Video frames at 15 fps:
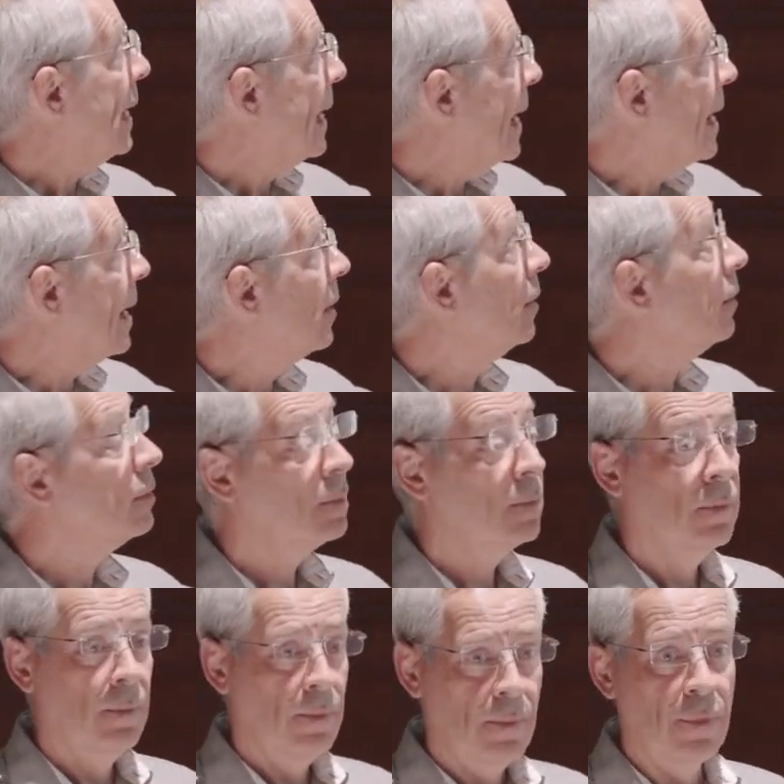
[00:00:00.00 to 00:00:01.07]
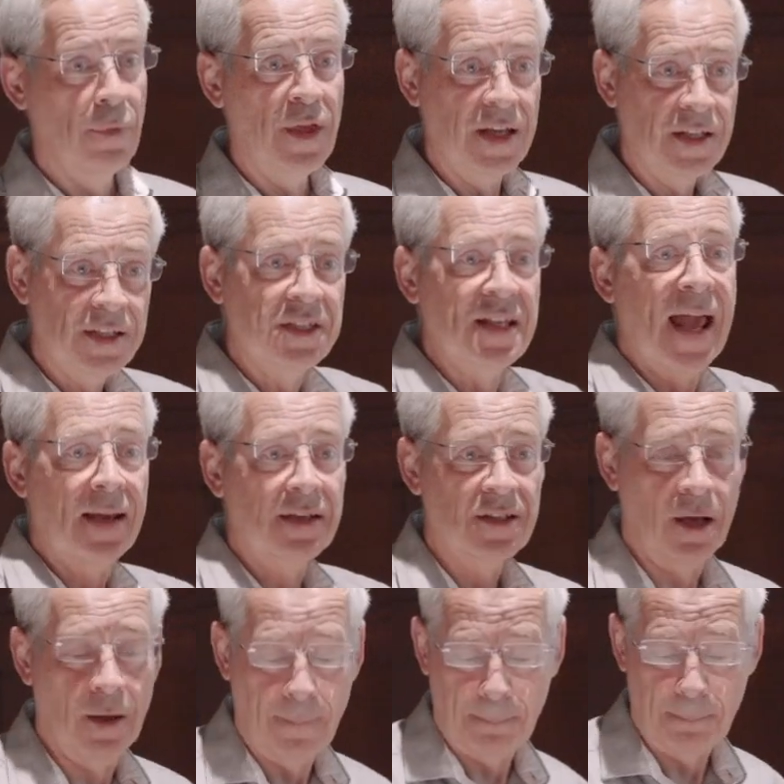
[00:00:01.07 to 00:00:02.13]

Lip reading: in this sector.